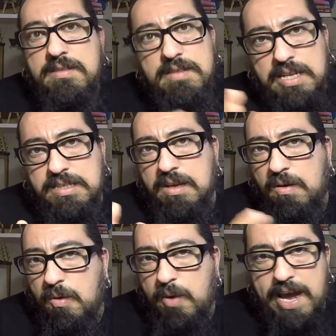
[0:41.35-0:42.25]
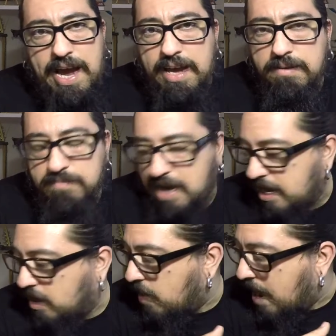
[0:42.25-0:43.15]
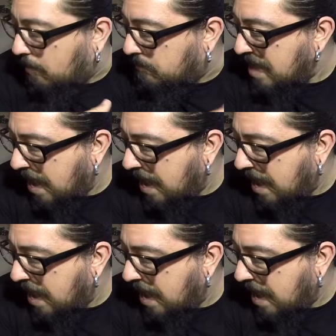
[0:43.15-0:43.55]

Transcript: That's the only way I know how.